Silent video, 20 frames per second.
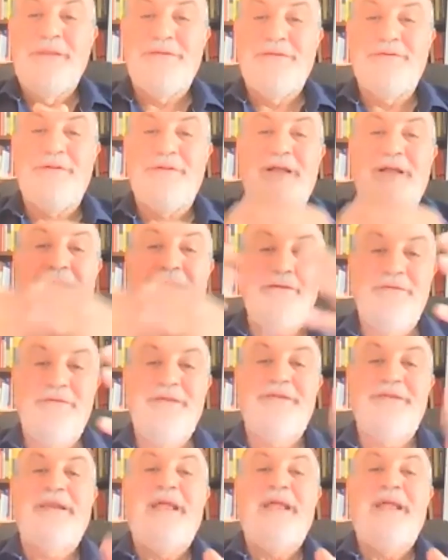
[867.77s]
So a lot of
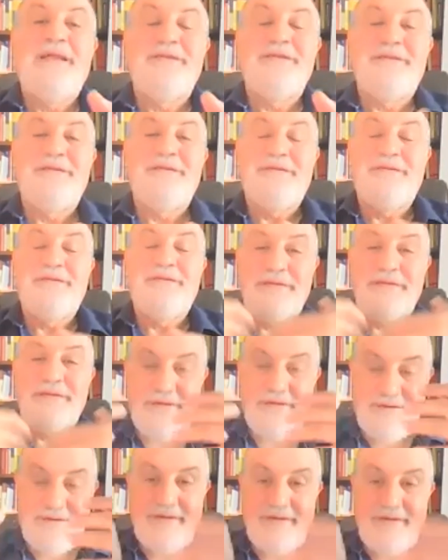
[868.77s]
these analyses
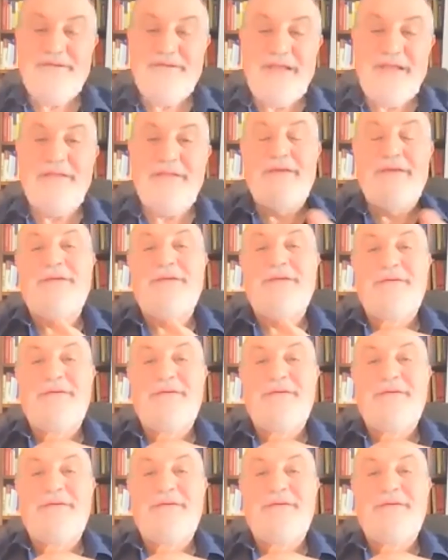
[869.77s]
are static.